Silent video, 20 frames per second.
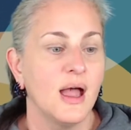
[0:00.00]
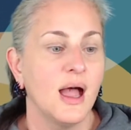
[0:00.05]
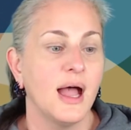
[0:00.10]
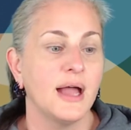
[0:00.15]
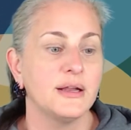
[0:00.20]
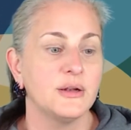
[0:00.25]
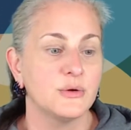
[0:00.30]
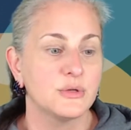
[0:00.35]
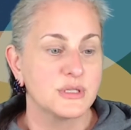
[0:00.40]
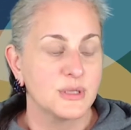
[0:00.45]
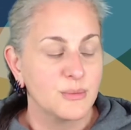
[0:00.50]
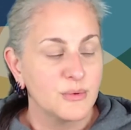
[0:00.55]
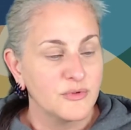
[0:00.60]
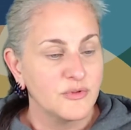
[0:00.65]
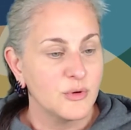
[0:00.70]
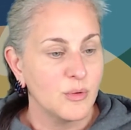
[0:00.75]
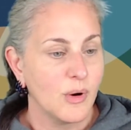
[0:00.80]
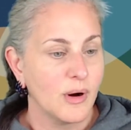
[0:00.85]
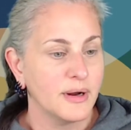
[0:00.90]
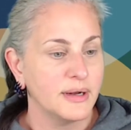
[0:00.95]
I know some of
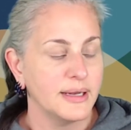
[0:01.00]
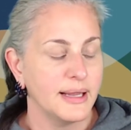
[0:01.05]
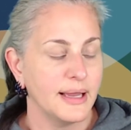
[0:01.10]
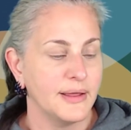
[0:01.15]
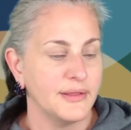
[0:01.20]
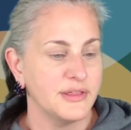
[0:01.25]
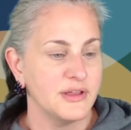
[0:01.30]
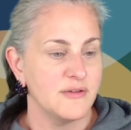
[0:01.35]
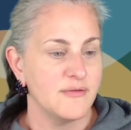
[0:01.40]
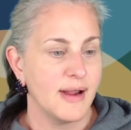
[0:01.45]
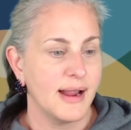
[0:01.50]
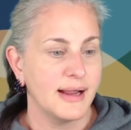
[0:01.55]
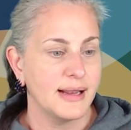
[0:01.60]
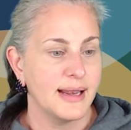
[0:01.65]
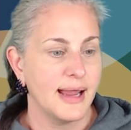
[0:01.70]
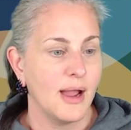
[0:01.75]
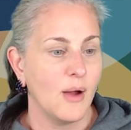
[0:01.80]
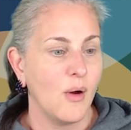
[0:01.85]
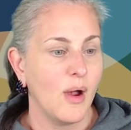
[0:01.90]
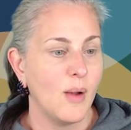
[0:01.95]
you aren't healthy right
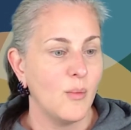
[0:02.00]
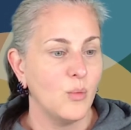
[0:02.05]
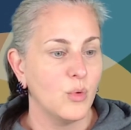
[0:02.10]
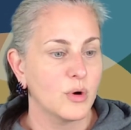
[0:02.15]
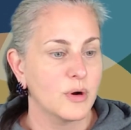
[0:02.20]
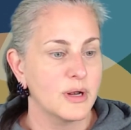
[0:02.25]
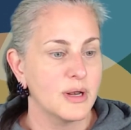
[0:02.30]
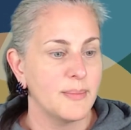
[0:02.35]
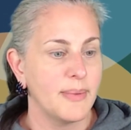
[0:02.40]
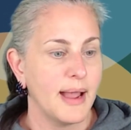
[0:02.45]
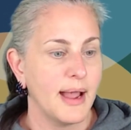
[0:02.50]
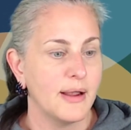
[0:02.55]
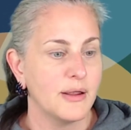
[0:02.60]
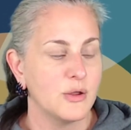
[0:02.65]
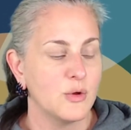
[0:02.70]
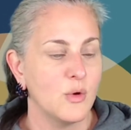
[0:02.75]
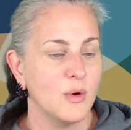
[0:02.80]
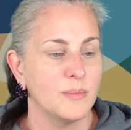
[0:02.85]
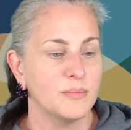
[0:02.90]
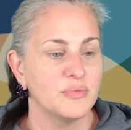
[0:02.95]
now. I'm worried about
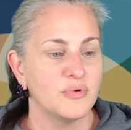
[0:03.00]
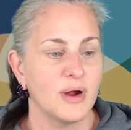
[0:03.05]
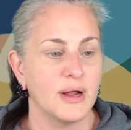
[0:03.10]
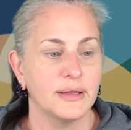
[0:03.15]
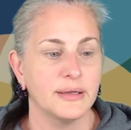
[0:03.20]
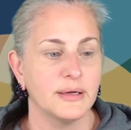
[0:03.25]
you. I'm probably